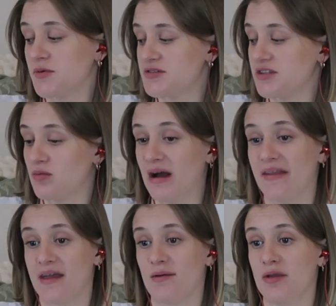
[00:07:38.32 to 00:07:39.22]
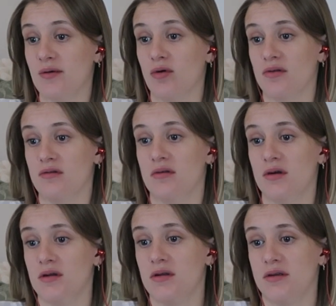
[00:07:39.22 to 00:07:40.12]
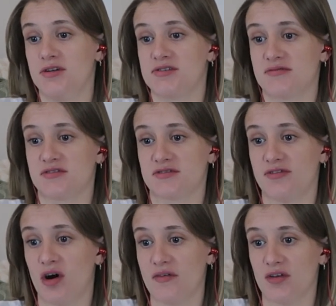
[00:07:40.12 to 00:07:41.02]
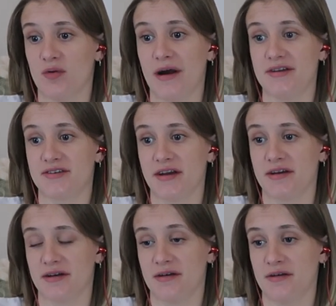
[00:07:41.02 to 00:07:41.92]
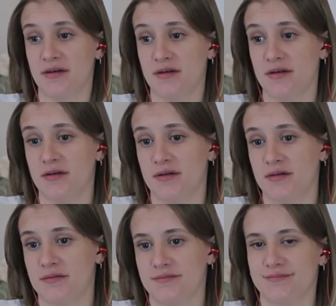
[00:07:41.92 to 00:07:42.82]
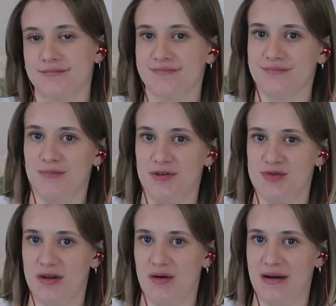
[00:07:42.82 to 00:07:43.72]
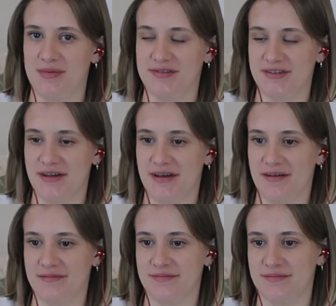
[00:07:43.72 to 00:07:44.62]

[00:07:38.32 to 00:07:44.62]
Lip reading: I suppose either way they get what they want. We just have to survive on the way to taking her. Which we know happens there.